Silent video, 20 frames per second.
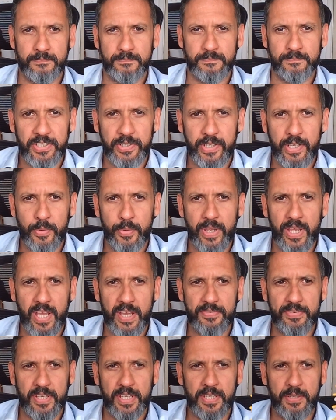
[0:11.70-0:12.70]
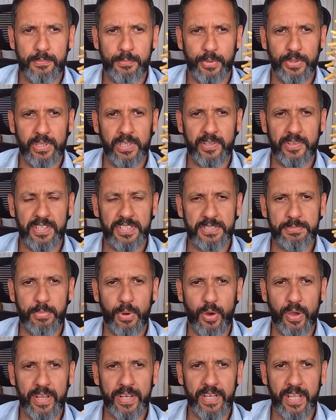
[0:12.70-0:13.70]
So here we have a model of the
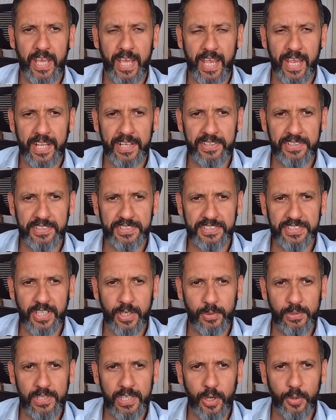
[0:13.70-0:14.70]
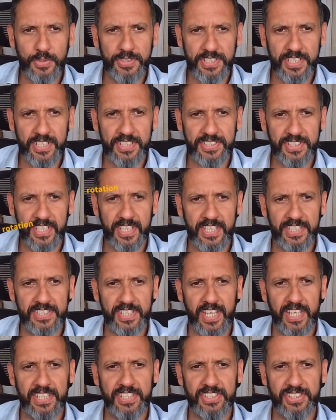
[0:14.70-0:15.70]
spine, and scoliosis is
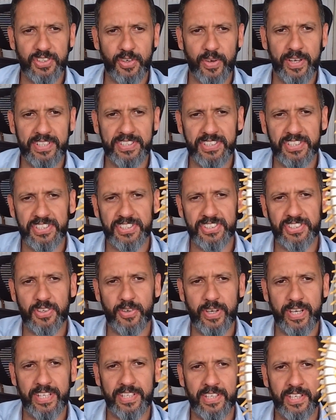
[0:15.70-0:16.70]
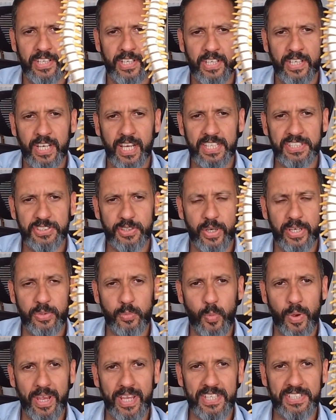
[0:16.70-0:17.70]
a side-to-side, a
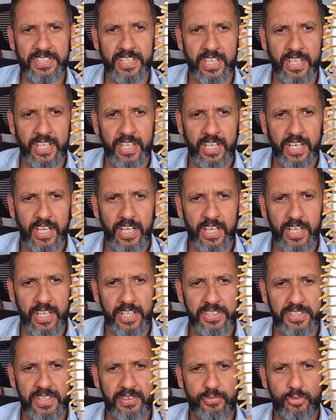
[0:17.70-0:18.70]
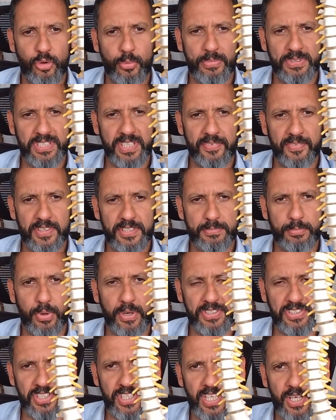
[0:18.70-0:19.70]
sideways deformity of the
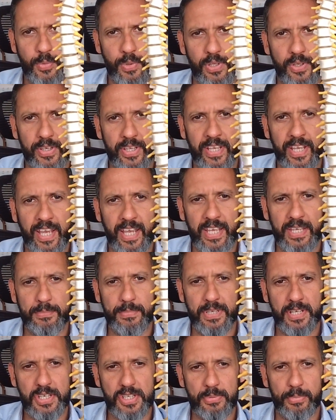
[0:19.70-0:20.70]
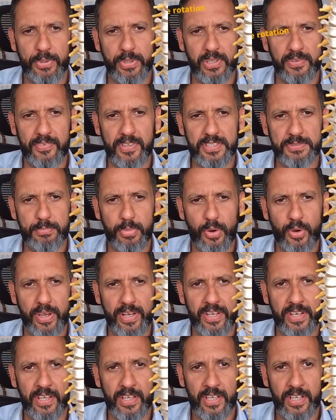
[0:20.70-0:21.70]
spine. So here we're looking at a miniature model of the
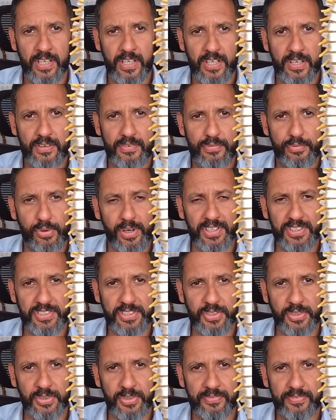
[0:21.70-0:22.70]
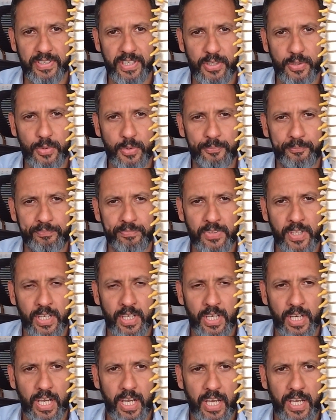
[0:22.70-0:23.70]
spine front on view,
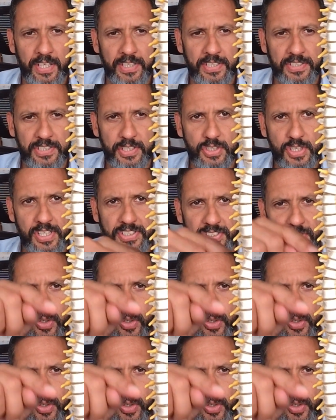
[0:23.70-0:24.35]
and it's usually a